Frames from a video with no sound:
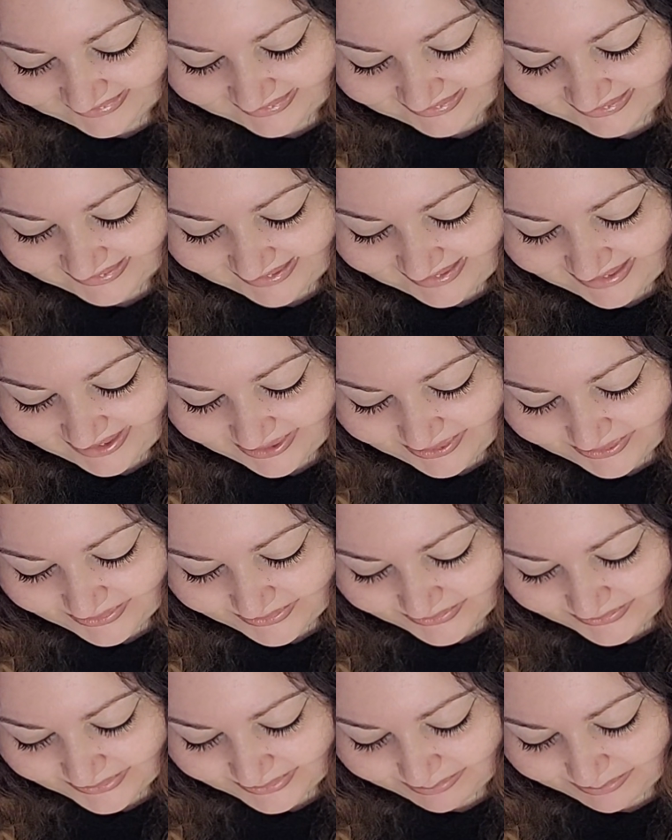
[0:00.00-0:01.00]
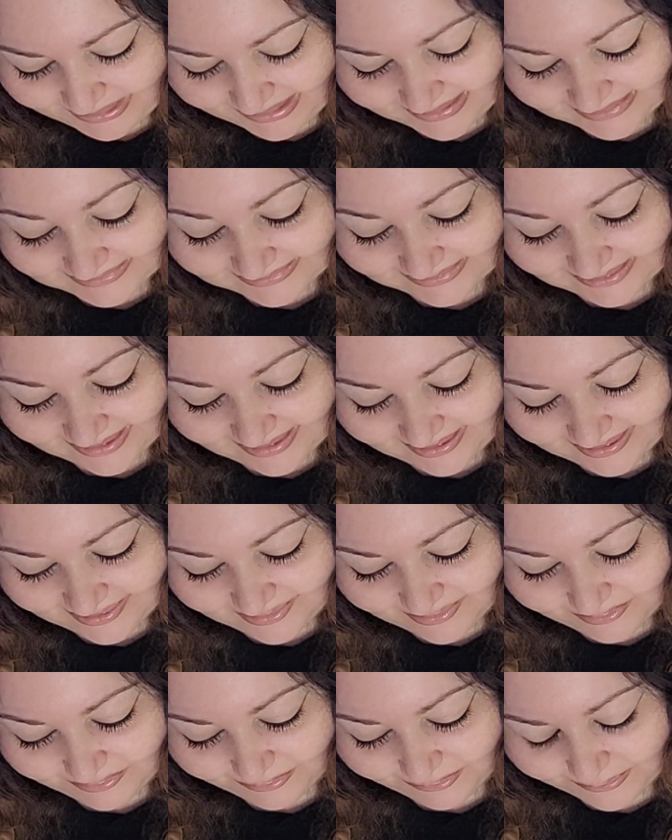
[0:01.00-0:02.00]
the Leo could be in
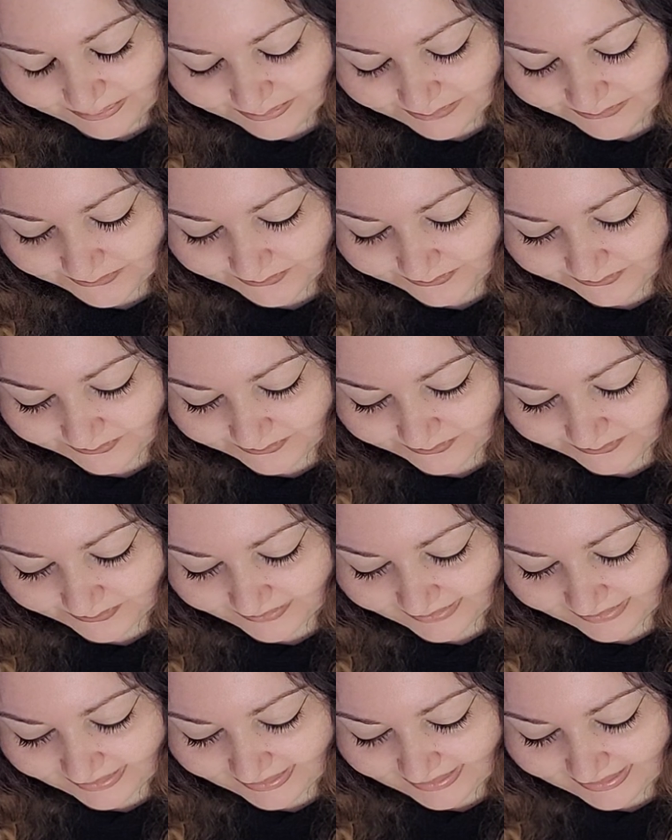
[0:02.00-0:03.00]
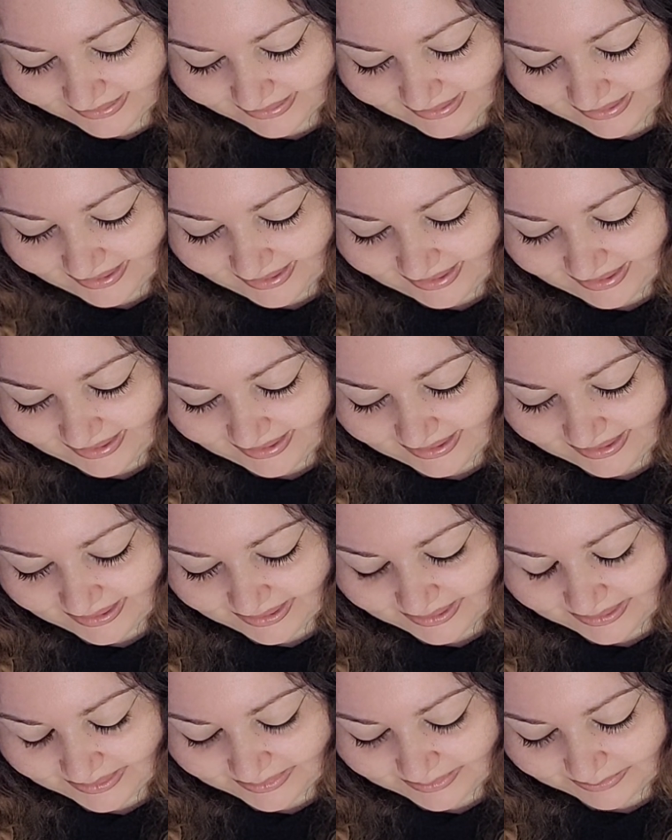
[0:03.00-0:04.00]
love.
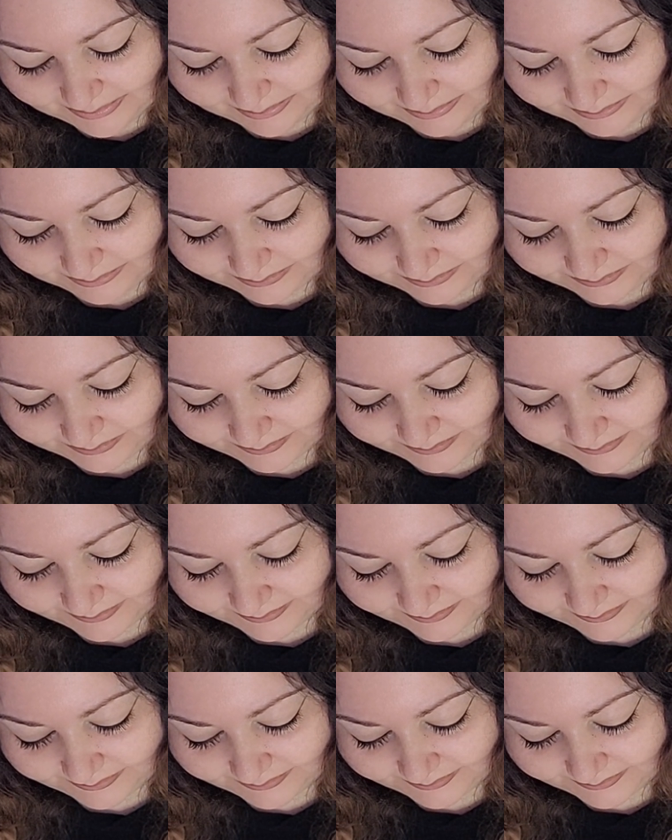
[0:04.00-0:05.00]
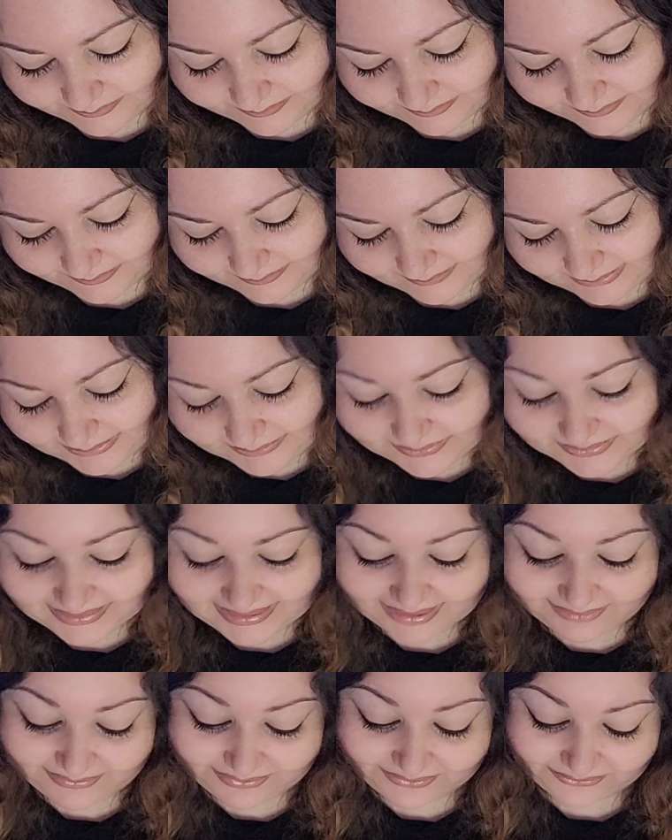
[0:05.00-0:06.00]
Um, you could
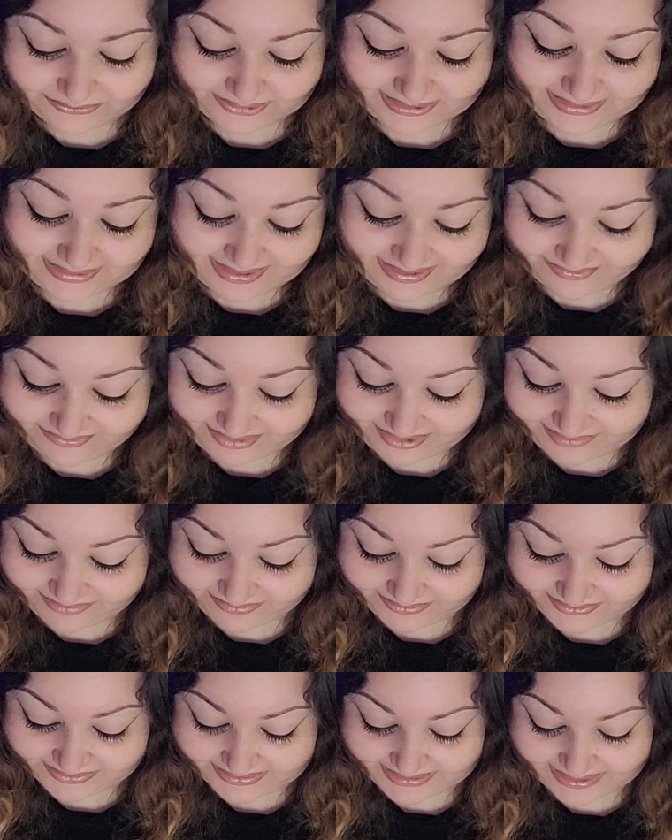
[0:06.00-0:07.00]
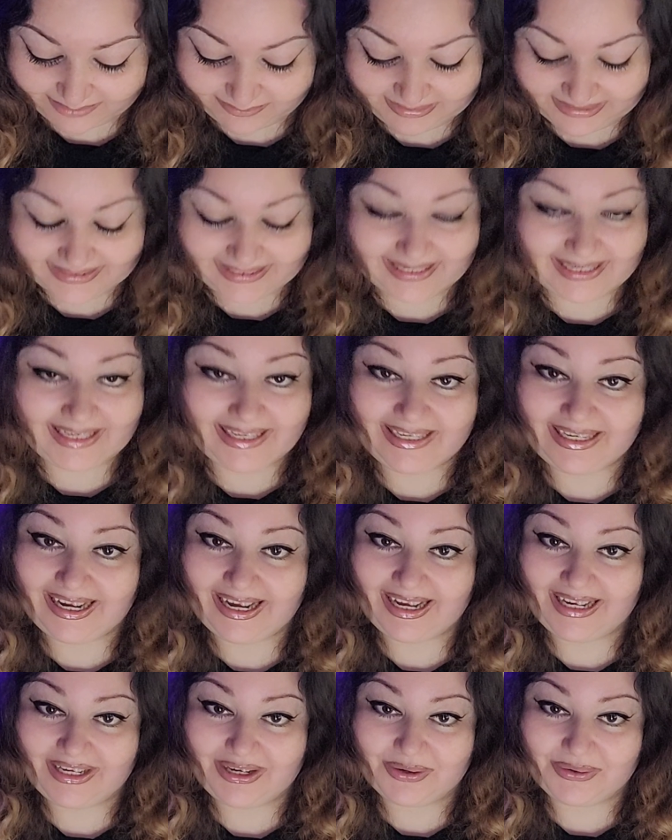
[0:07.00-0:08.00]
have three love offers coming in.
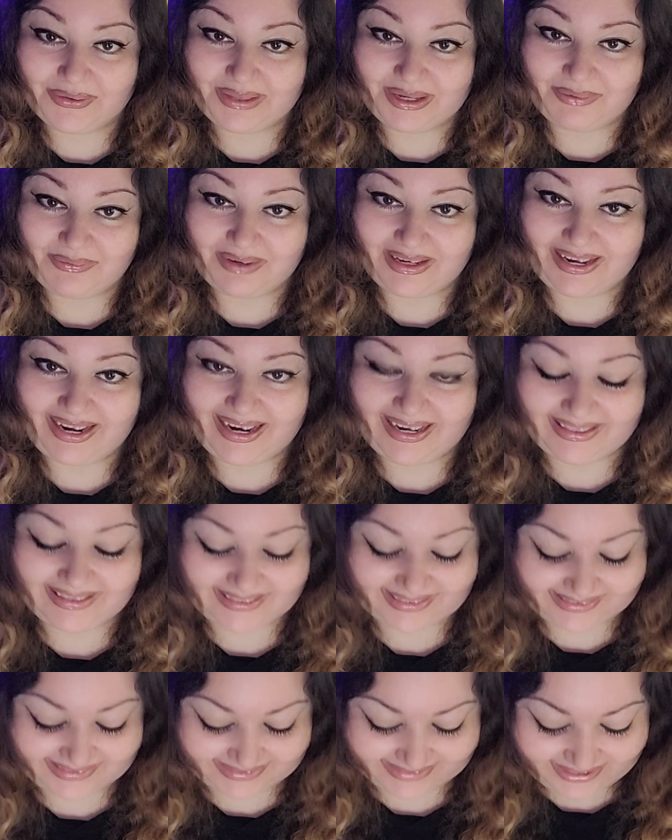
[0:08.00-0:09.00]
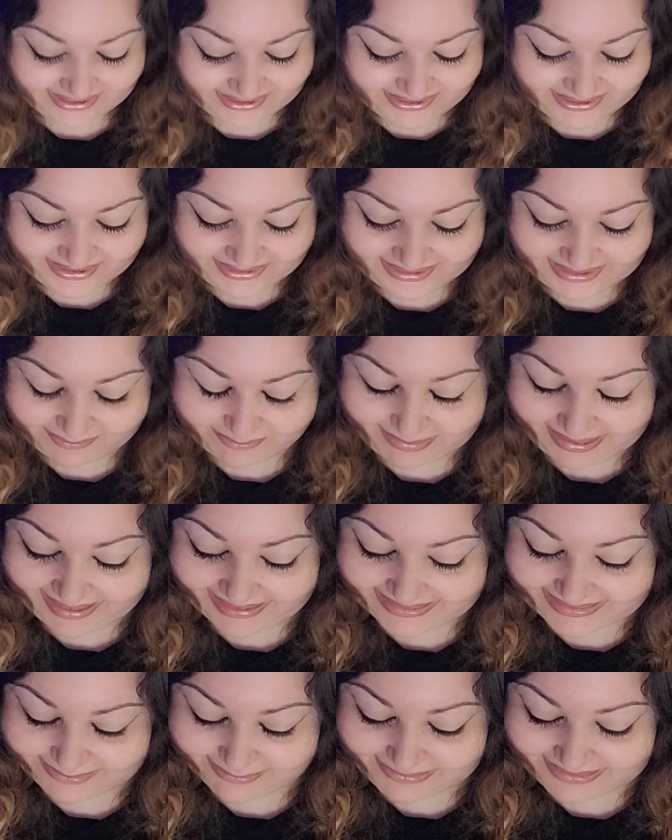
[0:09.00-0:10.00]
I know that we had this card
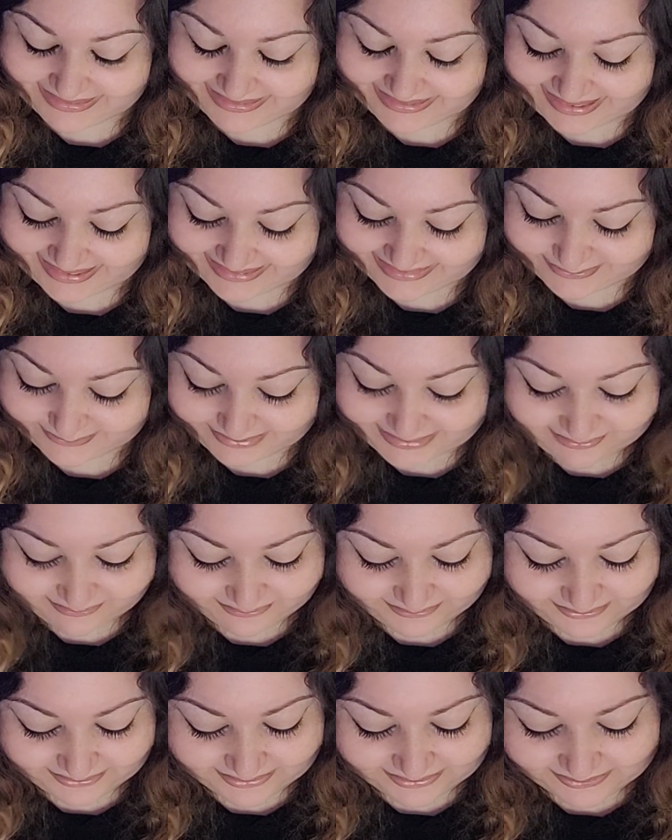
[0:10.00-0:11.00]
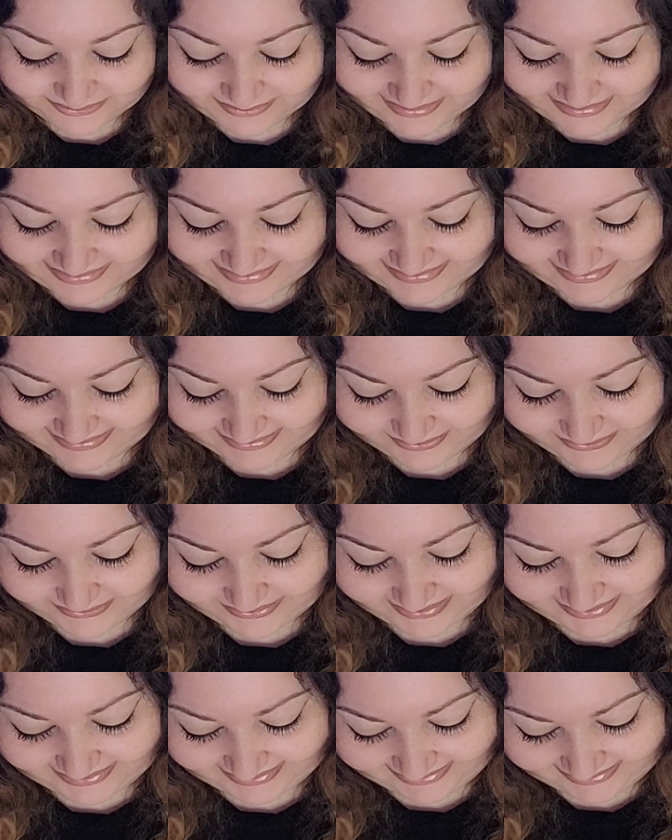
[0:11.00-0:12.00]
possibly last week for your reading,
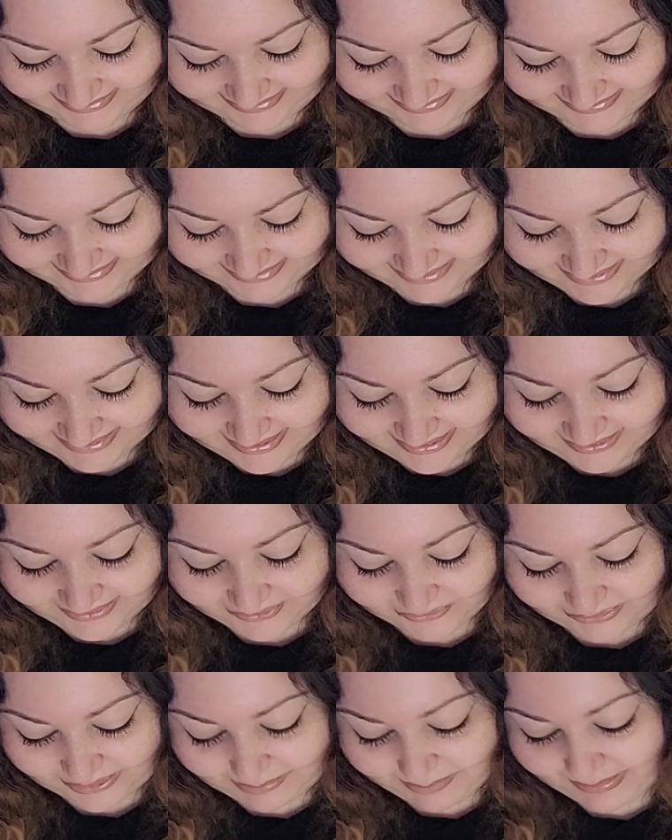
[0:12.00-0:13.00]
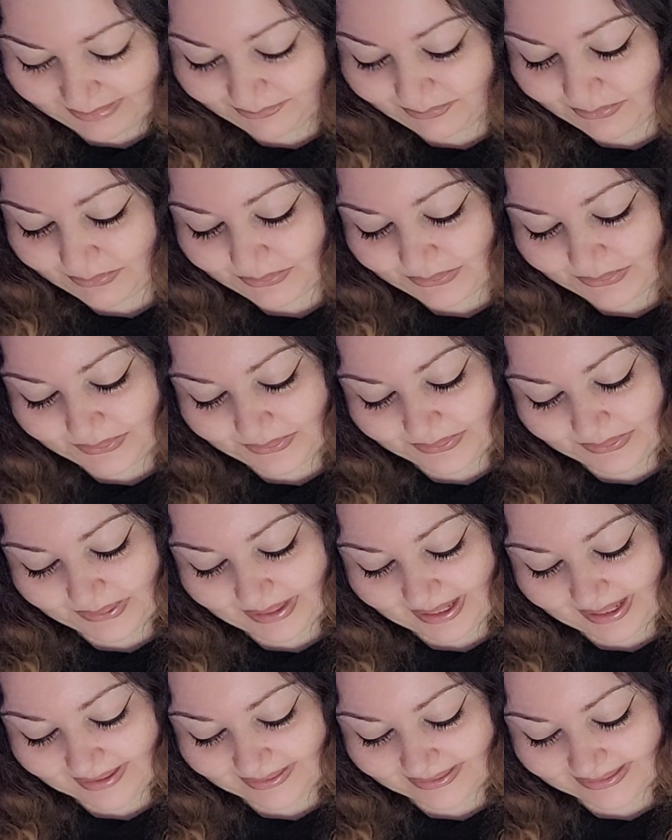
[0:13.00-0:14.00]
okay? Three people
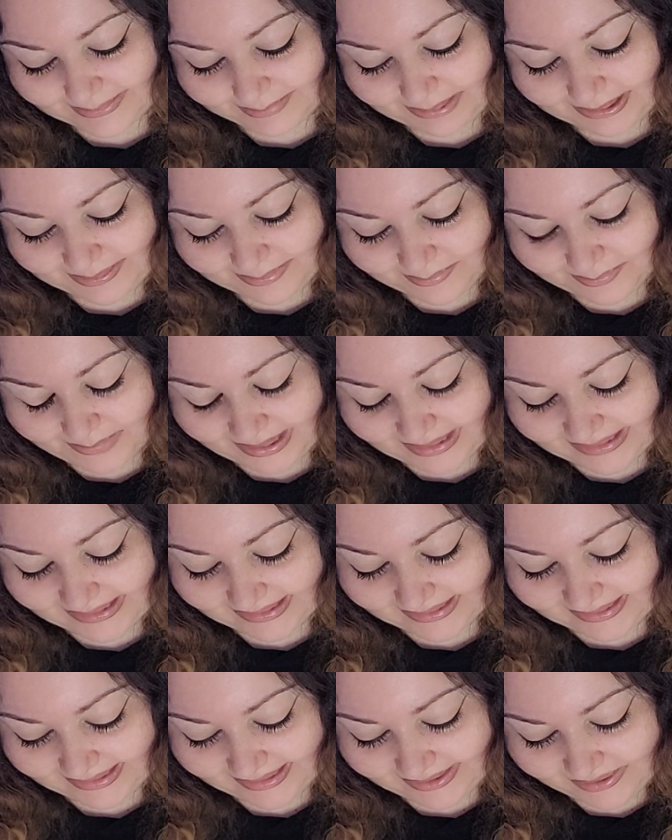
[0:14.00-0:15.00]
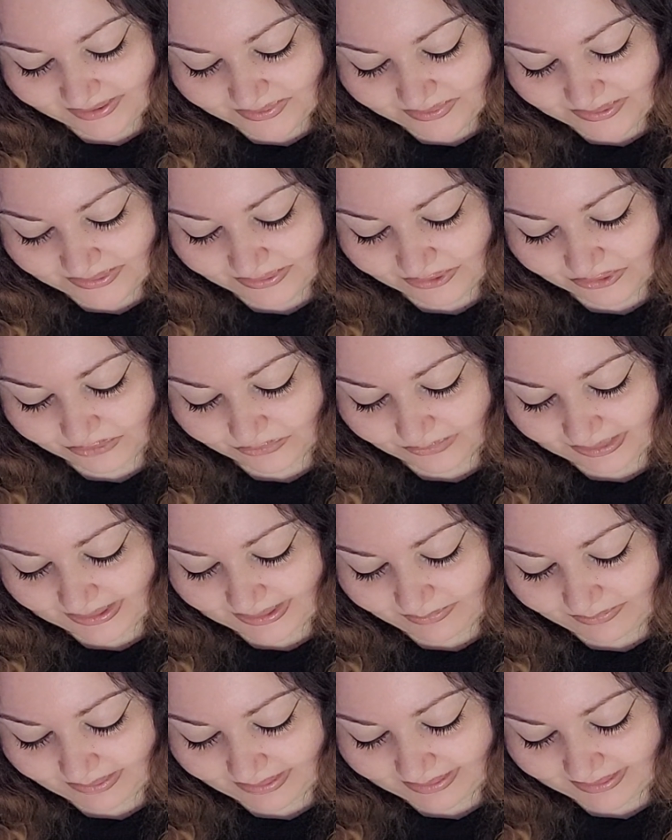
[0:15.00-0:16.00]
are smitten by the Leo and three
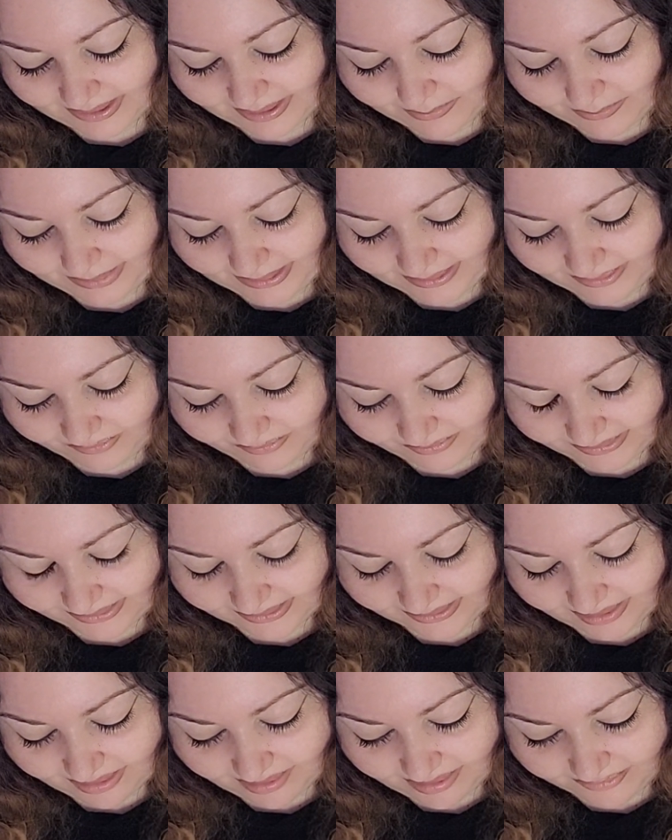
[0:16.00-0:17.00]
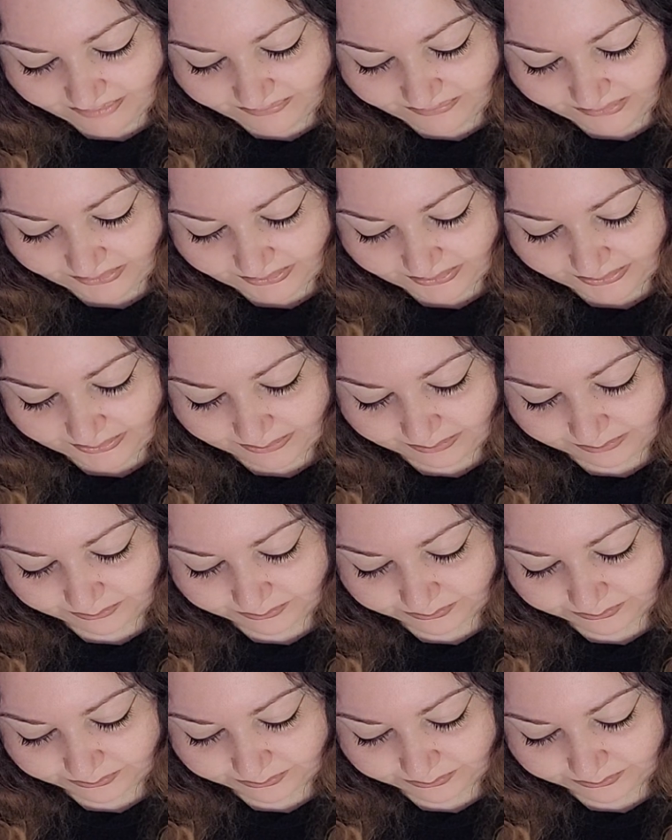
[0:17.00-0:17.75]
want to come in with an offer.